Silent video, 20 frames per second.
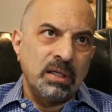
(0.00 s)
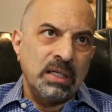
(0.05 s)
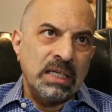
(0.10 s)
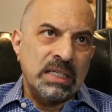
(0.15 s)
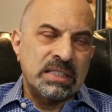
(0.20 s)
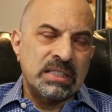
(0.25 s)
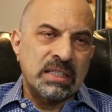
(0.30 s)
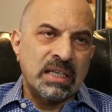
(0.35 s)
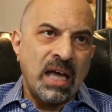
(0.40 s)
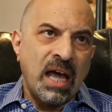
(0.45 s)

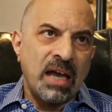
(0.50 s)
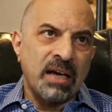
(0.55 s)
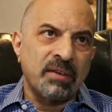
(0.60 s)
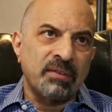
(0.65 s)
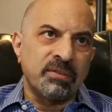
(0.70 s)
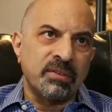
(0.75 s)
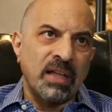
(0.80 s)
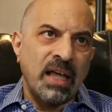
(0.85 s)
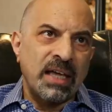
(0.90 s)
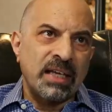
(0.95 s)
it's kind
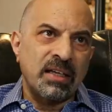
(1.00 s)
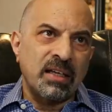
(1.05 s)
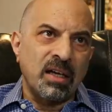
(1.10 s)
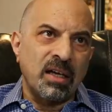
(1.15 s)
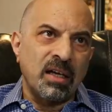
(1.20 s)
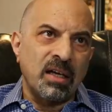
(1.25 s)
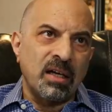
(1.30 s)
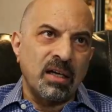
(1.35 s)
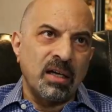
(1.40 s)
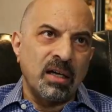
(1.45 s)
of like
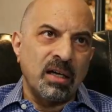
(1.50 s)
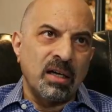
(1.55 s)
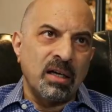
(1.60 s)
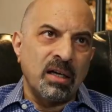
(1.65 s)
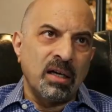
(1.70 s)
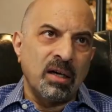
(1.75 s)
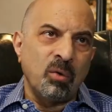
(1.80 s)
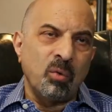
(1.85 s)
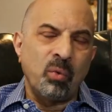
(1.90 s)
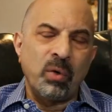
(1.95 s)

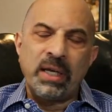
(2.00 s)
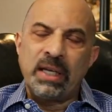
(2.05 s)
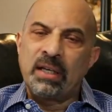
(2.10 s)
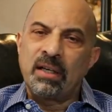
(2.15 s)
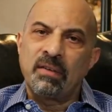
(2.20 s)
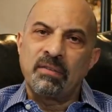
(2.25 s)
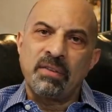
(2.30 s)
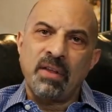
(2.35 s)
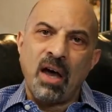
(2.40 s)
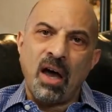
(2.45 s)
a wing
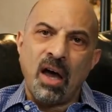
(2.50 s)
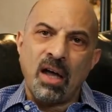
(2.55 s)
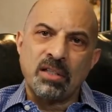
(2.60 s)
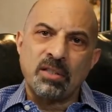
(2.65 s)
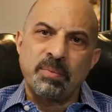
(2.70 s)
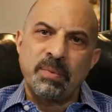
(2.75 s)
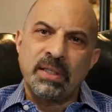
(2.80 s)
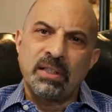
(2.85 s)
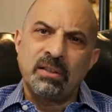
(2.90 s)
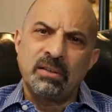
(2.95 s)
of the
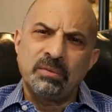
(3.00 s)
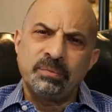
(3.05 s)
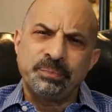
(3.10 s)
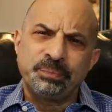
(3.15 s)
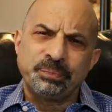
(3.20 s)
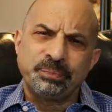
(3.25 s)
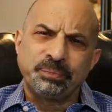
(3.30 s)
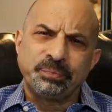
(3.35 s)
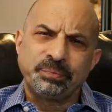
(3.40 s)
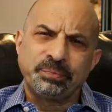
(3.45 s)
hospital,
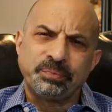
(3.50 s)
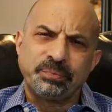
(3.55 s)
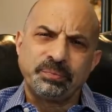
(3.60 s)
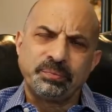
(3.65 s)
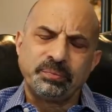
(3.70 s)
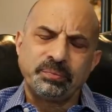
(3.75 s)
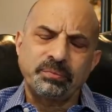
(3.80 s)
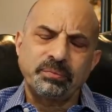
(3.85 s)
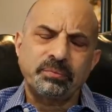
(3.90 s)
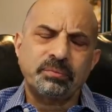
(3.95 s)

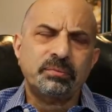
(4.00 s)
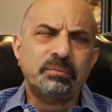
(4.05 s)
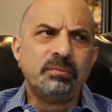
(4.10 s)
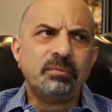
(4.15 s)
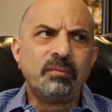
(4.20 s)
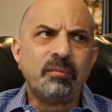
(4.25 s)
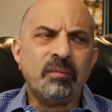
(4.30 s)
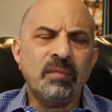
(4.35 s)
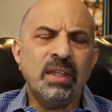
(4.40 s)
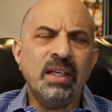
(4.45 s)

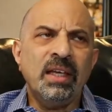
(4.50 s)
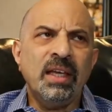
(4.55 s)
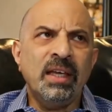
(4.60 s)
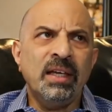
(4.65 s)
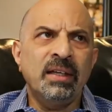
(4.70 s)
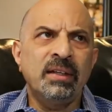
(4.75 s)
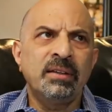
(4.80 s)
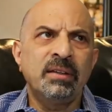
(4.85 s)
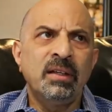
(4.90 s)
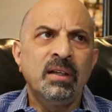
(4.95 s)

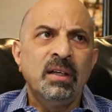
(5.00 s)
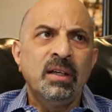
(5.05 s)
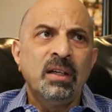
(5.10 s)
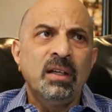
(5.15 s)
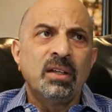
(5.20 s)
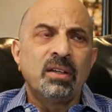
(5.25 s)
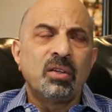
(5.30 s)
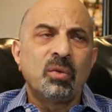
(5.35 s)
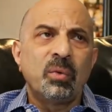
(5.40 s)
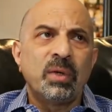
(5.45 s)
and
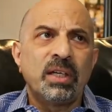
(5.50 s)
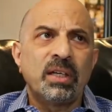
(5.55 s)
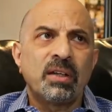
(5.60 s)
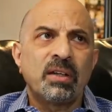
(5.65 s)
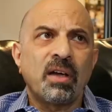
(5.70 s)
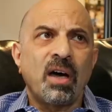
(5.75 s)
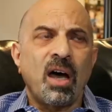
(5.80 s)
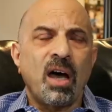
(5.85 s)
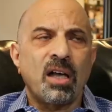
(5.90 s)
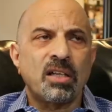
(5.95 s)
the wing of
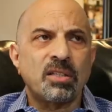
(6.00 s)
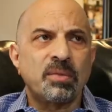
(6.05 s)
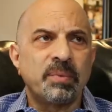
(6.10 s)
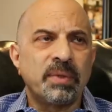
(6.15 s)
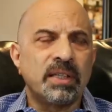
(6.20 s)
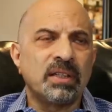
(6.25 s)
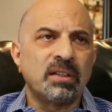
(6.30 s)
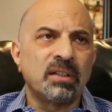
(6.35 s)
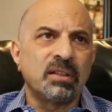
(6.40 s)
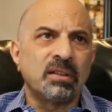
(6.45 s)
the
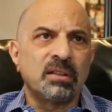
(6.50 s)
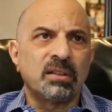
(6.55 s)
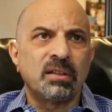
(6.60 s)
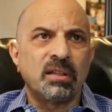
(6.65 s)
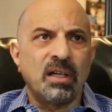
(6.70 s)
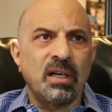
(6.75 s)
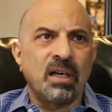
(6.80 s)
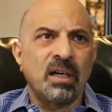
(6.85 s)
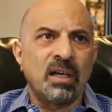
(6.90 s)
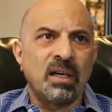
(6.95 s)

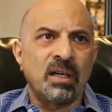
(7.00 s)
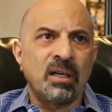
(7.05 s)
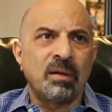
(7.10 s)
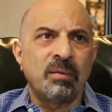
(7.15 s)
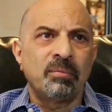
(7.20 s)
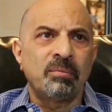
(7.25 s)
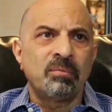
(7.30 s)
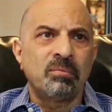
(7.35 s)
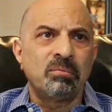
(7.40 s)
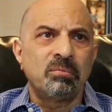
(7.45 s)
hospital,
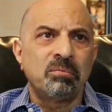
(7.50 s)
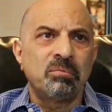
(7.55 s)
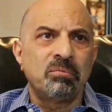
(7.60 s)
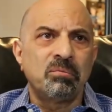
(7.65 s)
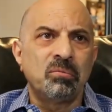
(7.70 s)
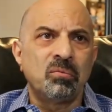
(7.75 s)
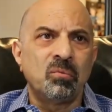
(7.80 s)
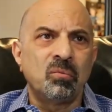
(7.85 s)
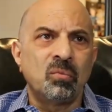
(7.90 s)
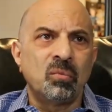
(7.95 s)

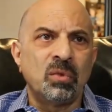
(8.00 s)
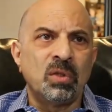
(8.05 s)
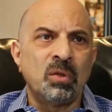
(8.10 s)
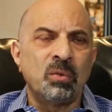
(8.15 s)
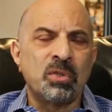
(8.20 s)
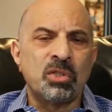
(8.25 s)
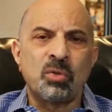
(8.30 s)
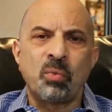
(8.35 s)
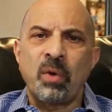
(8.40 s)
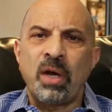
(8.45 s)
it
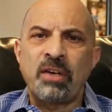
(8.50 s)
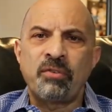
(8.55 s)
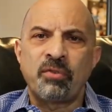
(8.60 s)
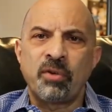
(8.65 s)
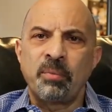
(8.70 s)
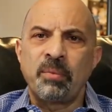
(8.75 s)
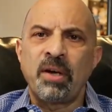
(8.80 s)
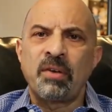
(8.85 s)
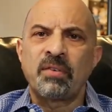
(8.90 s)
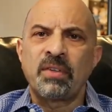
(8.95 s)
was away
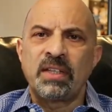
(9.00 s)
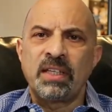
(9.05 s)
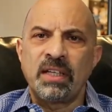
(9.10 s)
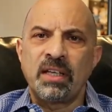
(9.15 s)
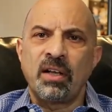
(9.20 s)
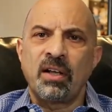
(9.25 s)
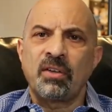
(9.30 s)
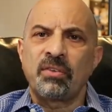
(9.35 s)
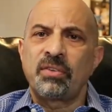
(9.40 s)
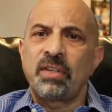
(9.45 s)
from everything
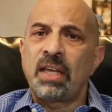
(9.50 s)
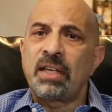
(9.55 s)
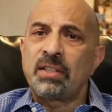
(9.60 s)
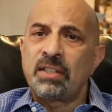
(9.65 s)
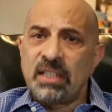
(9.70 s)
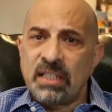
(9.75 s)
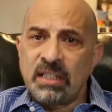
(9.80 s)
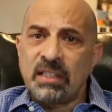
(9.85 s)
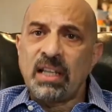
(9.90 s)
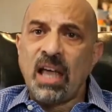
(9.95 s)
else. They
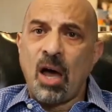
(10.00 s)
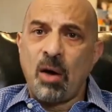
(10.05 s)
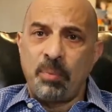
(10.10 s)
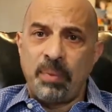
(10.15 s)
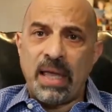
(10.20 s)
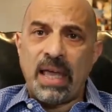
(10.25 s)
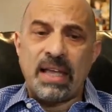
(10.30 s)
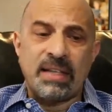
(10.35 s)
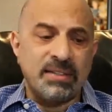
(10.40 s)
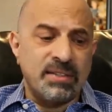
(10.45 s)
did allow
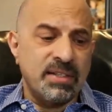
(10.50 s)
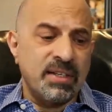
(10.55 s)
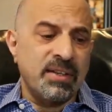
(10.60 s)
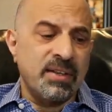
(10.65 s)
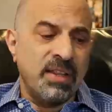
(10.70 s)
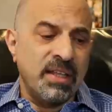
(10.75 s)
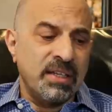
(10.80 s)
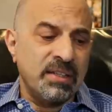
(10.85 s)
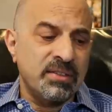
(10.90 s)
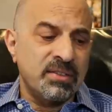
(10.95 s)
pets and
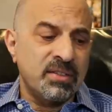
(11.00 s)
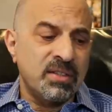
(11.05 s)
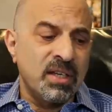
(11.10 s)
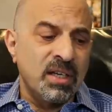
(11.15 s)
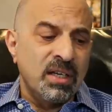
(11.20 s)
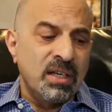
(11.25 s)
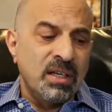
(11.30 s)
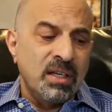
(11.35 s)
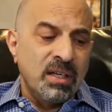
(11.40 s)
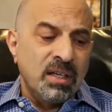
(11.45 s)
things,
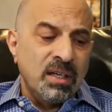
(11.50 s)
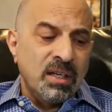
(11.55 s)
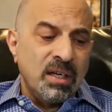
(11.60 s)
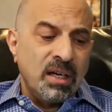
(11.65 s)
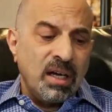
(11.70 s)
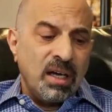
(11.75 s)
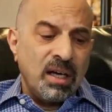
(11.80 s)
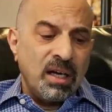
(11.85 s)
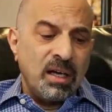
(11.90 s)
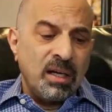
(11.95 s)

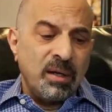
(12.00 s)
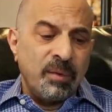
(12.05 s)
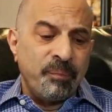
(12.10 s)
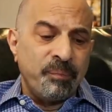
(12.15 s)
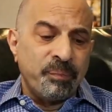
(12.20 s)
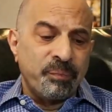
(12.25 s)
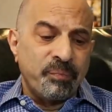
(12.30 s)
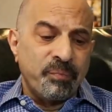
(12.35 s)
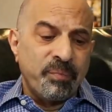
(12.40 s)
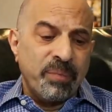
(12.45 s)

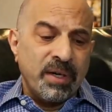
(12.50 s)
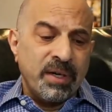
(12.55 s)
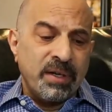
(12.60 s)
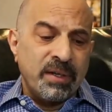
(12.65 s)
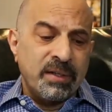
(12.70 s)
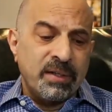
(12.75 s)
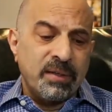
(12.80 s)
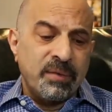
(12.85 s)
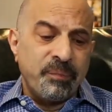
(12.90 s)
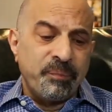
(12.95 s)

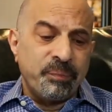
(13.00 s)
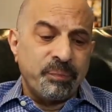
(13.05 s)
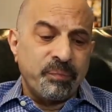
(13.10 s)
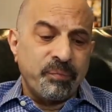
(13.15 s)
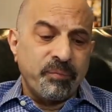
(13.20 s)
but